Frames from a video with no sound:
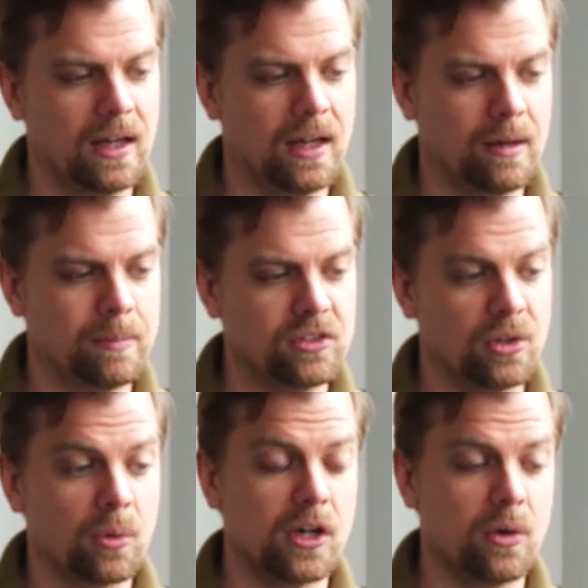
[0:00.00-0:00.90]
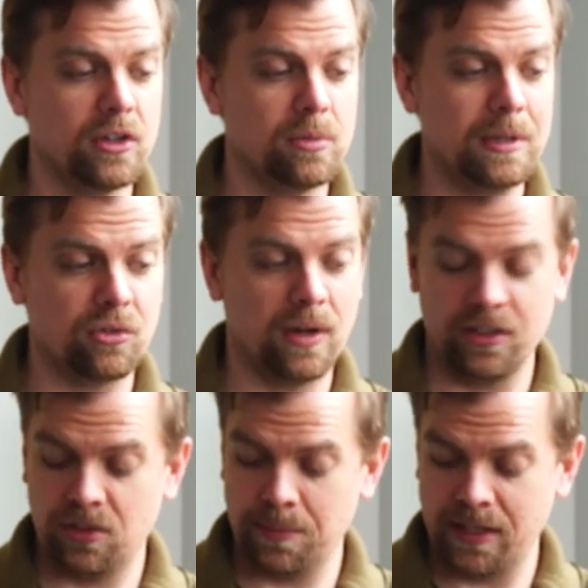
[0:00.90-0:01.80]
But so we're going to be
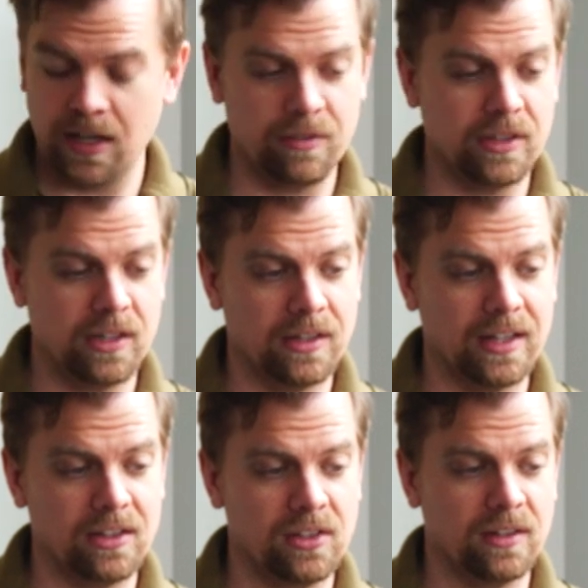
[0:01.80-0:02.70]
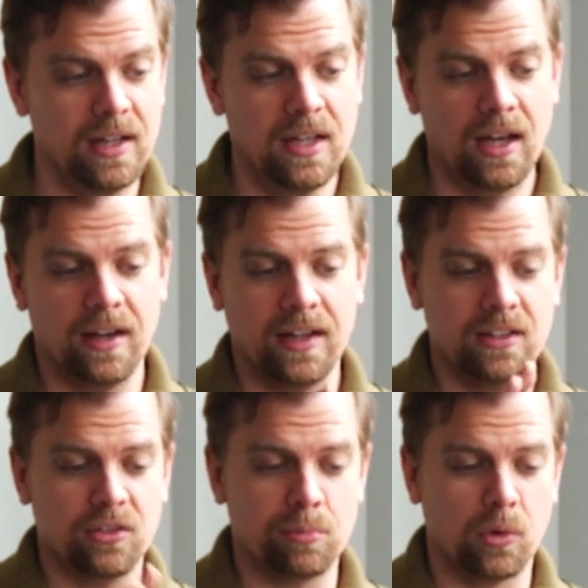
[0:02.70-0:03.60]
trying some of the coffee here. And like I said, I
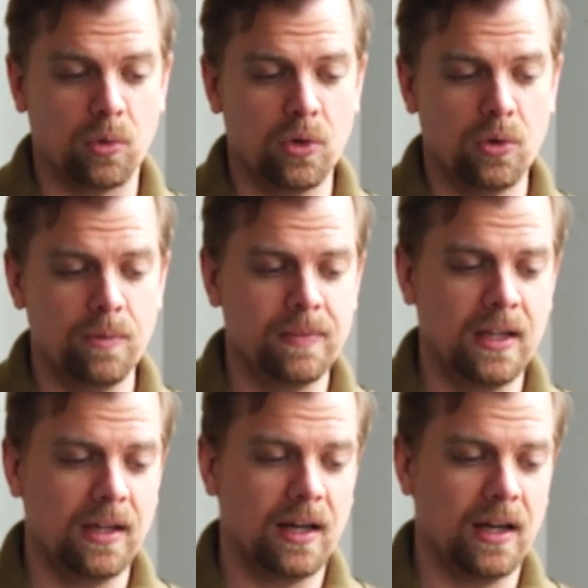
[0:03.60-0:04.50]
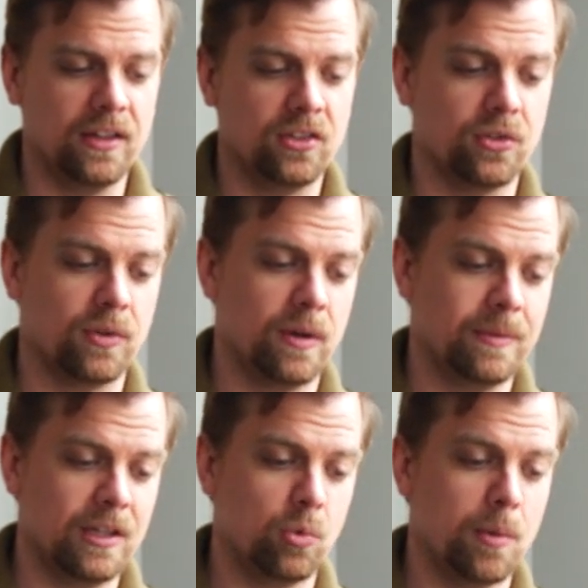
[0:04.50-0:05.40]
got this Peru. This is
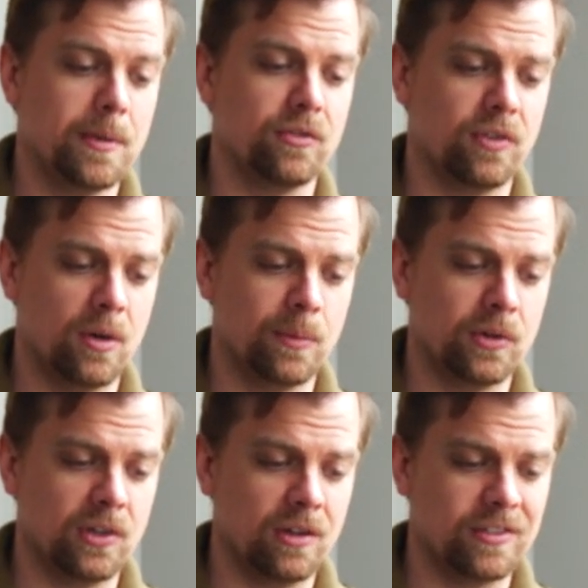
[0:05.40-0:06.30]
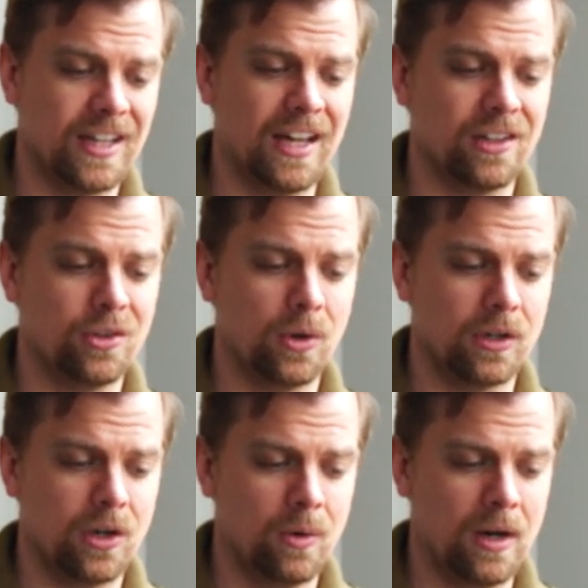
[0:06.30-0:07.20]
from the Women Farmers of
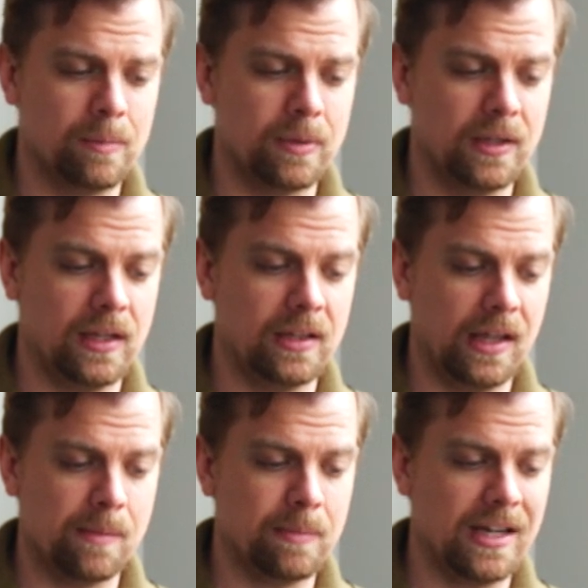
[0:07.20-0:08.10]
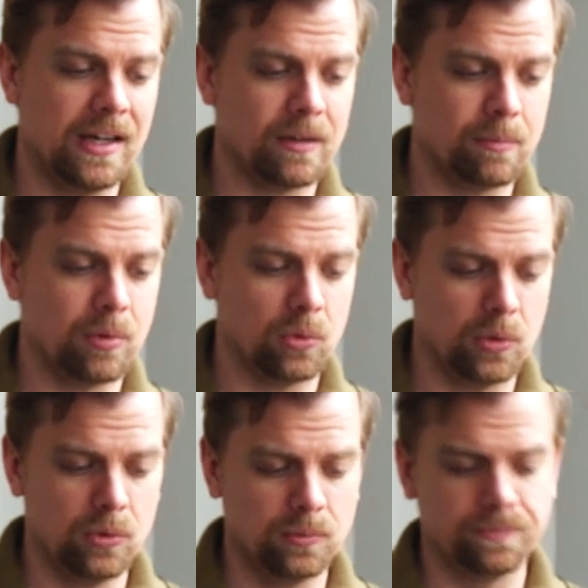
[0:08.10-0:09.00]
Quecanor Co-op in Lambayeque,
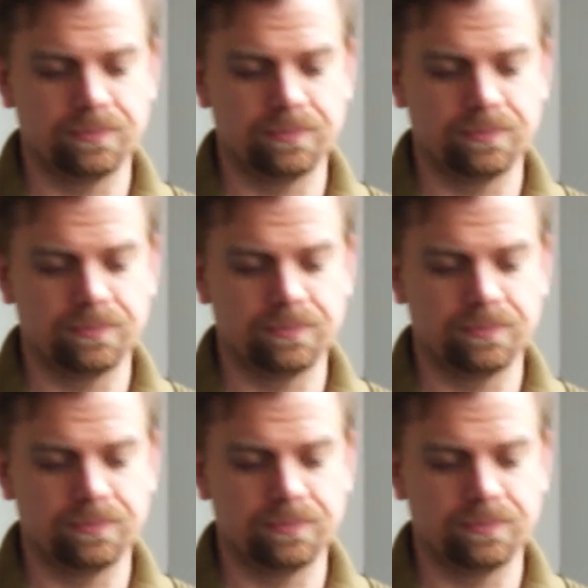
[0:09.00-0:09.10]
Peru.